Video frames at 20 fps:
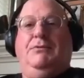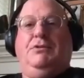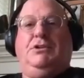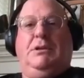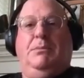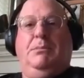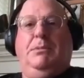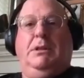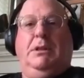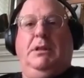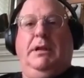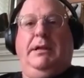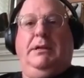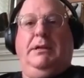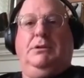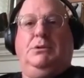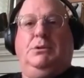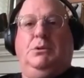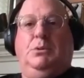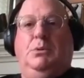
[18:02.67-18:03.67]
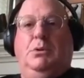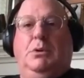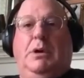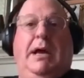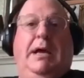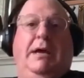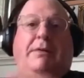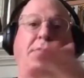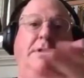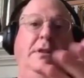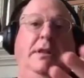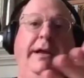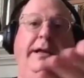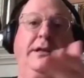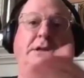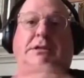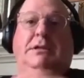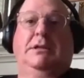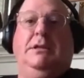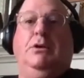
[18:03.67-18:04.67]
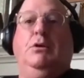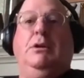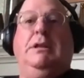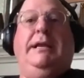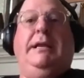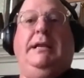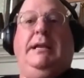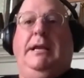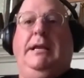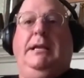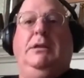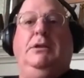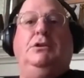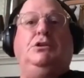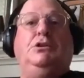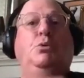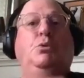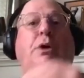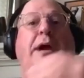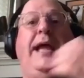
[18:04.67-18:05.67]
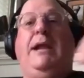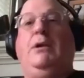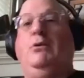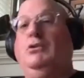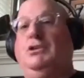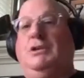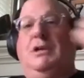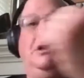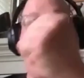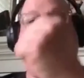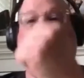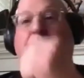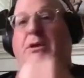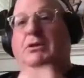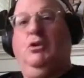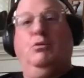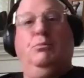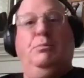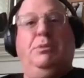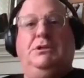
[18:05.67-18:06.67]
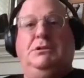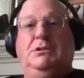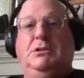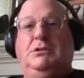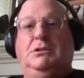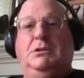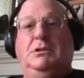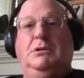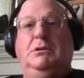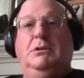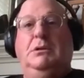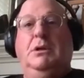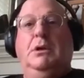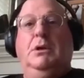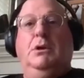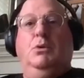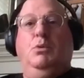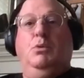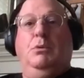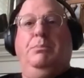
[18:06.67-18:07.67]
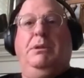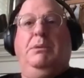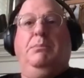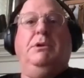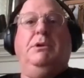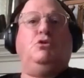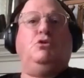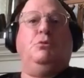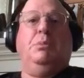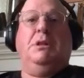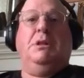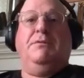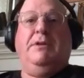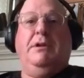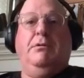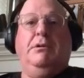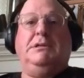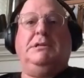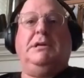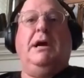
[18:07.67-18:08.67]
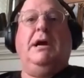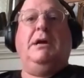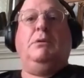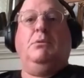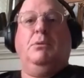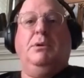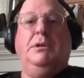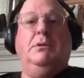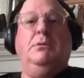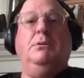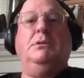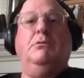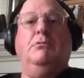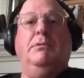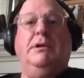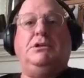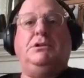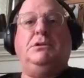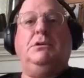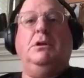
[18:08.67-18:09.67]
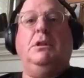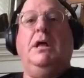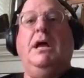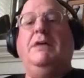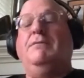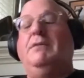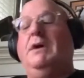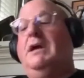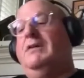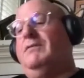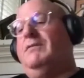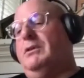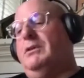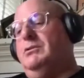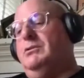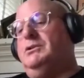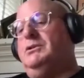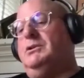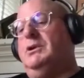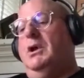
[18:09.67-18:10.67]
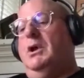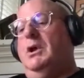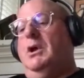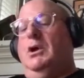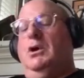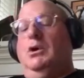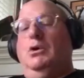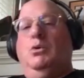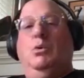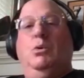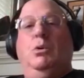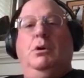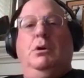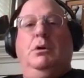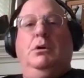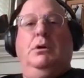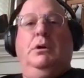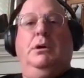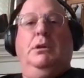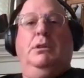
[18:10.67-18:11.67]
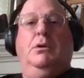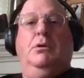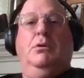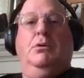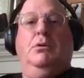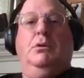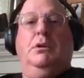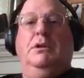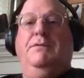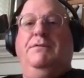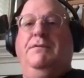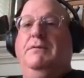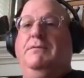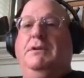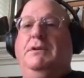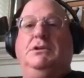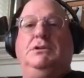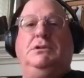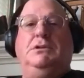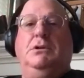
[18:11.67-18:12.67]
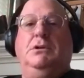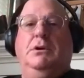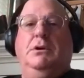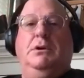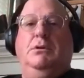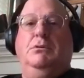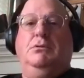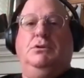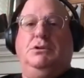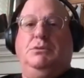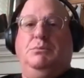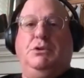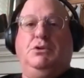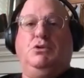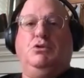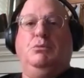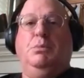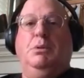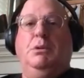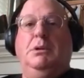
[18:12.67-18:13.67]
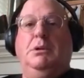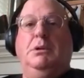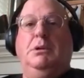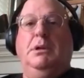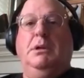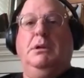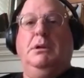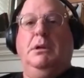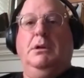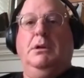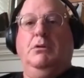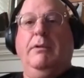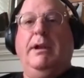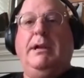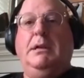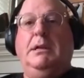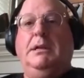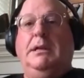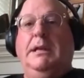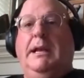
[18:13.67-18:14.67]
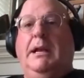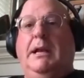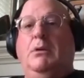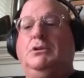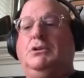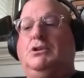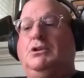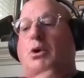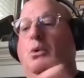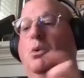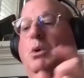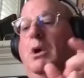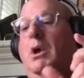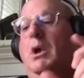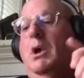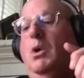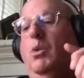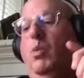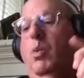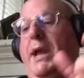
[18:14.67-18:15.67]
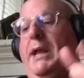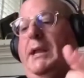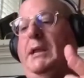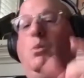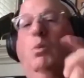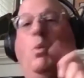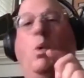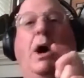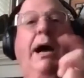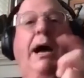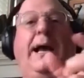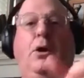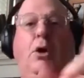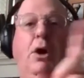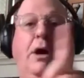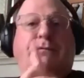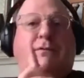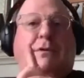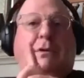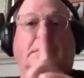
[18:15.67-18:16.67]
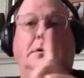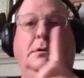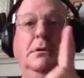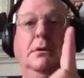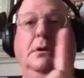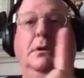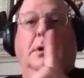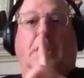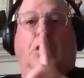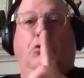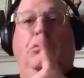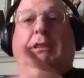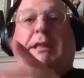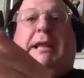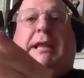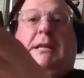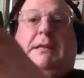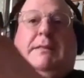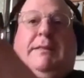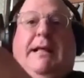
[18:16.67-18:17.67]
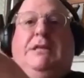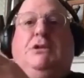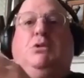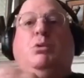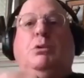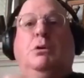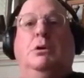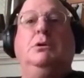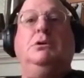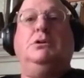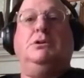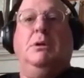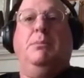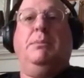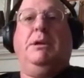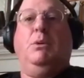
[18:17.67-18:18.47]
have clients in their late 80s who are energized about their business and would be miserable if they retired. What would they do the rest of their life? I have others who are in their early 50s and are just miserable and are ready to get out. So when and why often are related, and that's where